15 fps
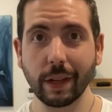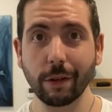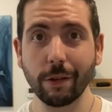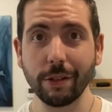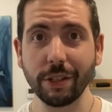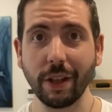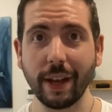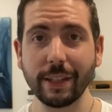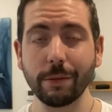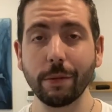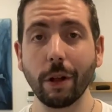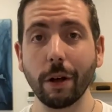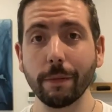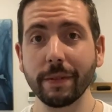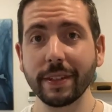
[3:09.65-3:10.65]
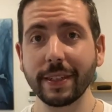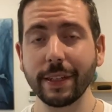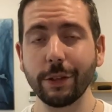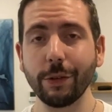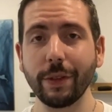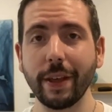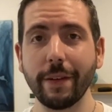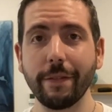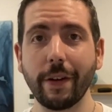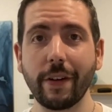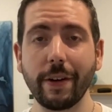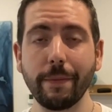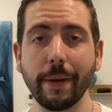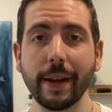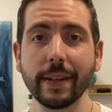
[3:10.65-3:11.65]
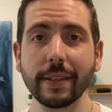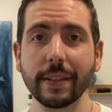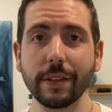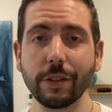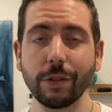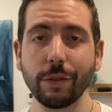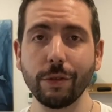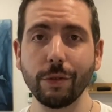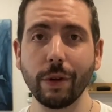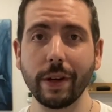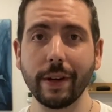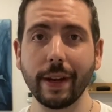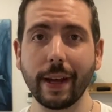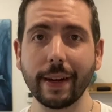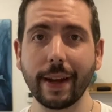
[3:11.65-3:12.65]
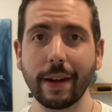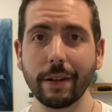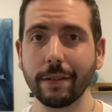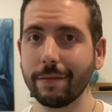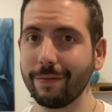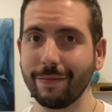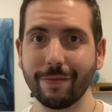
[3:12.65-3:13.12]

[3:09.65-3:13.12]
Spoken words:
Cruise lines will obviously do their very best to nut out.